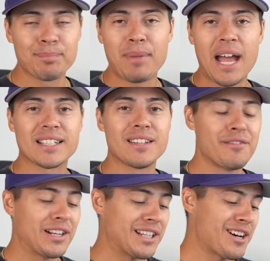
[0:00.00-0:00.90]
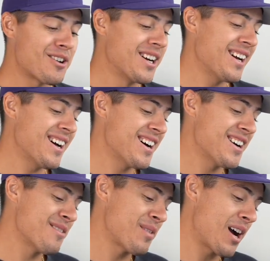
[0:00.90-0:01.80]
back to the video.
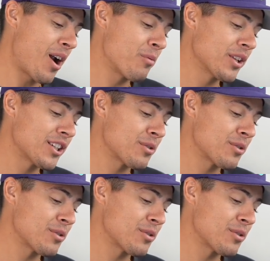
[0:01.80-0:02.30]
I really